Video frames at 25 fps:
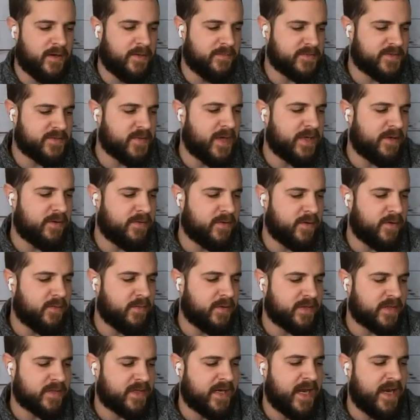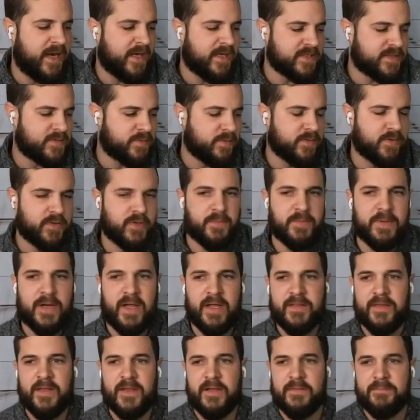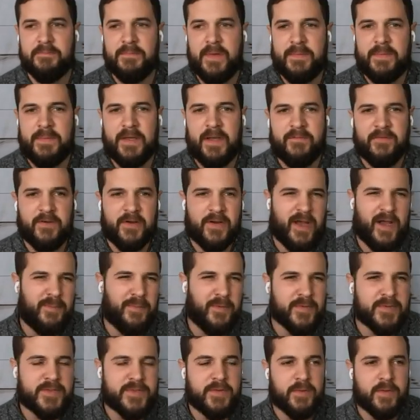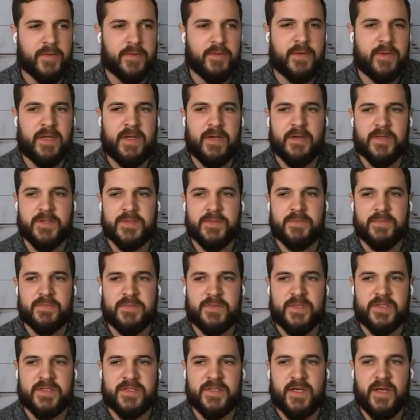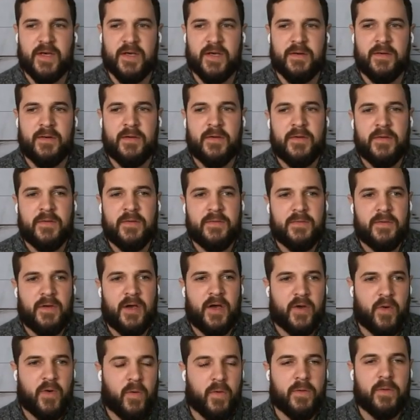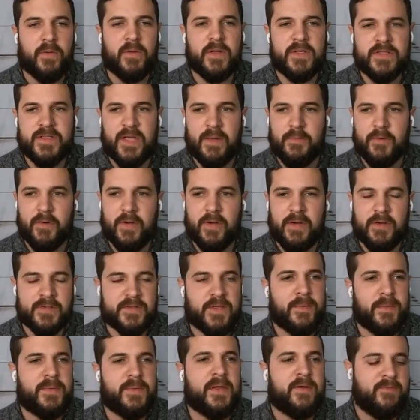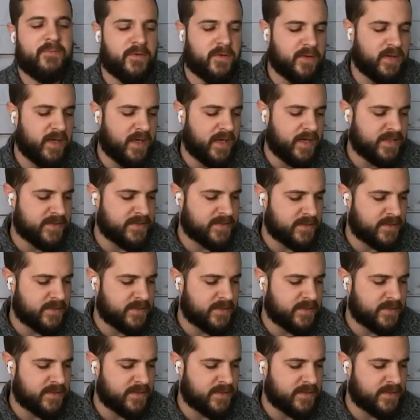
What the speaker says: So I don't know what the cadence will do, but I think maybe every 2 or 3 years, just a quarterly summary or something for clients.